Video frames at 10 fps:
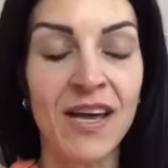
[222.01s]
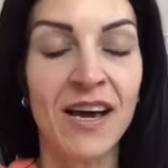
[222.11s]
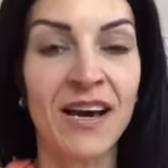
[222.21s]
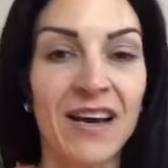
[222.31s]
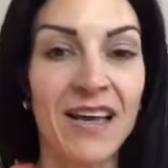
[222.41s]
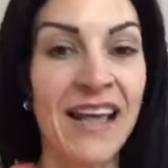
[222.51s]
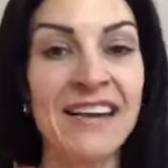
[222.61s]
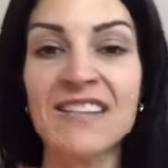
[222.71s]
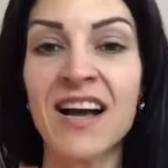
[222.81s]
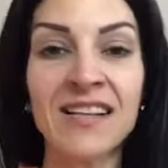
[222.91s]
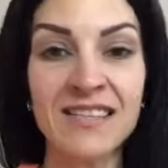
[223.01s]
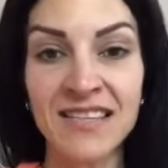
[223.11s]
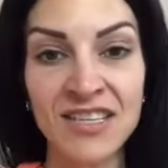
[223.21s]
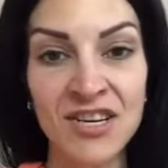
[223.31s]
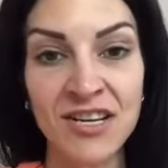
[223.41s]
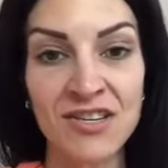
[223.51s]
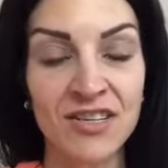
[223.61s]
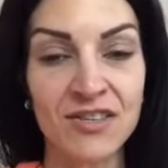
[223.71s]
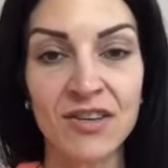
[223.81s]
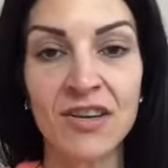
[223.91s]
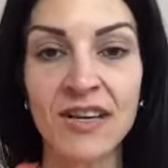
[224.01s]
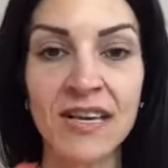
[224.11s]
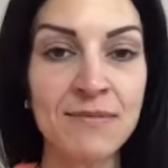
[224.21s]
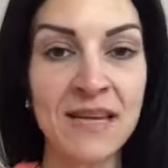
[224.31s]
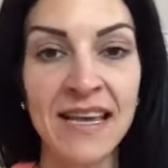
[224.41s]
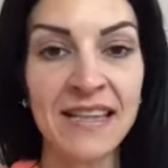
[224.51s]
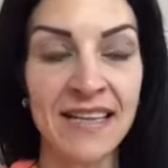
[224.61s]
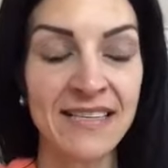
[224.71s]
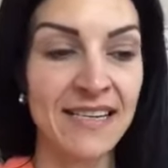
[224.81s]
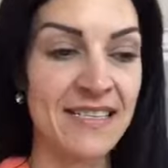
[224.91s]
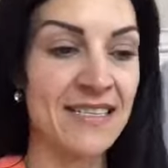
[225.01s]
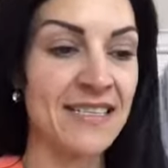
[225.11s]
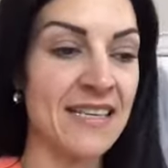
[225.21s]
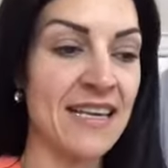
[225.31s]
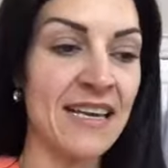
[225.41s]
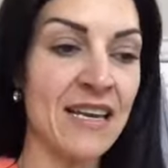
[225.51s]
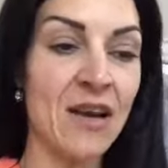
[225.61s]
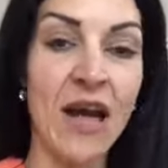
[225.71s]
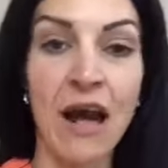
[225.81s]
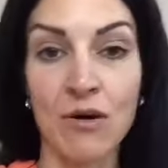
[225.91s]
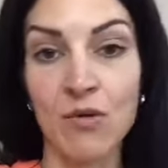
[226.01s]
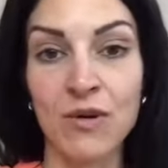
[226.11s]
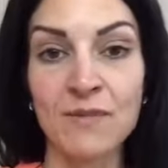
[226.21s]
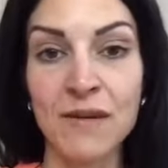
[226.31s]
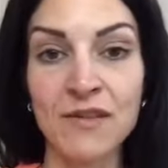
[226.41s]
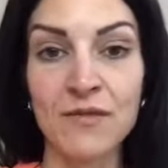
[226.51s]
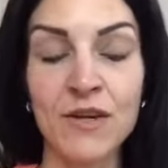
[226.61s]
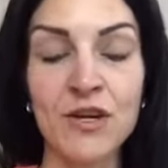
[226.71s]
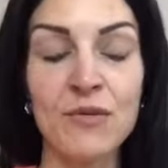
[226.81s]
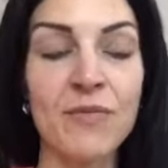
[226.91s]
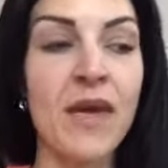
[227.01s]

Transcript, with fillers: Uh, and it's constantly changing, so you can keep taking that test to see how it works best for you.